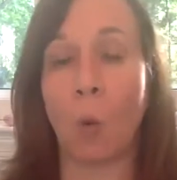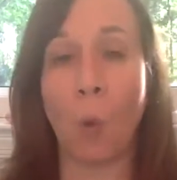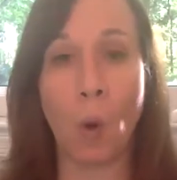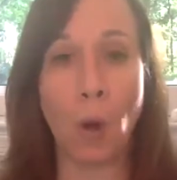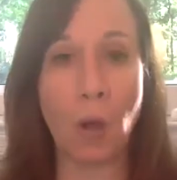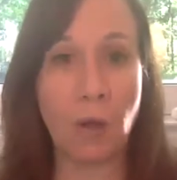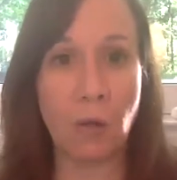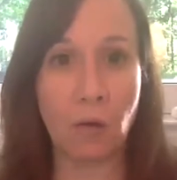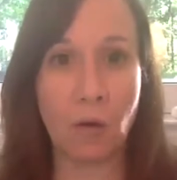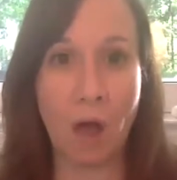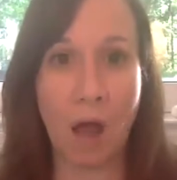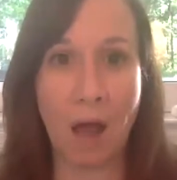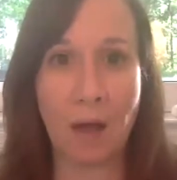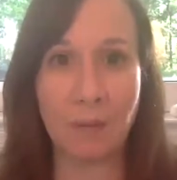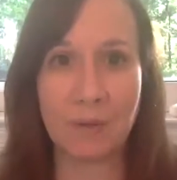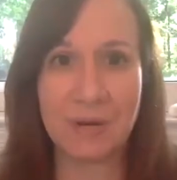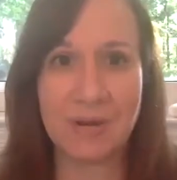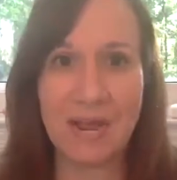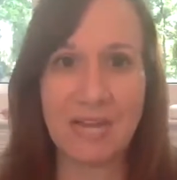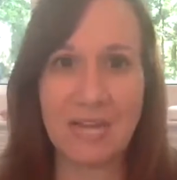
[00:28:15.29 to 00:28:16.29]
oil
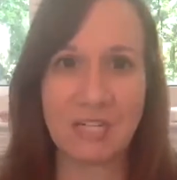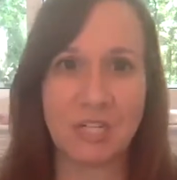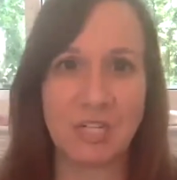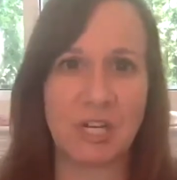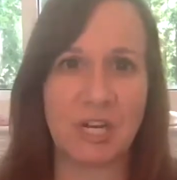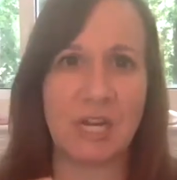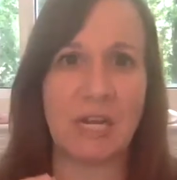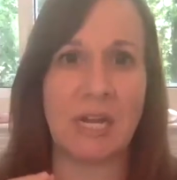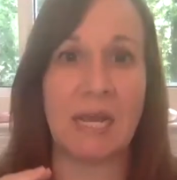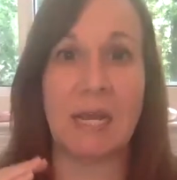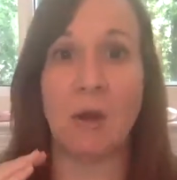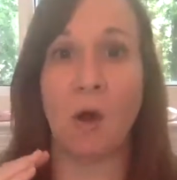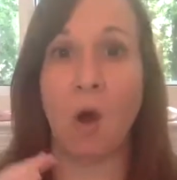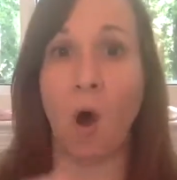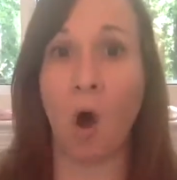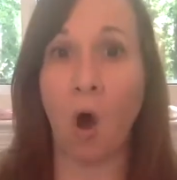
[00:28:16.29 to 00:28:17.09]
combination in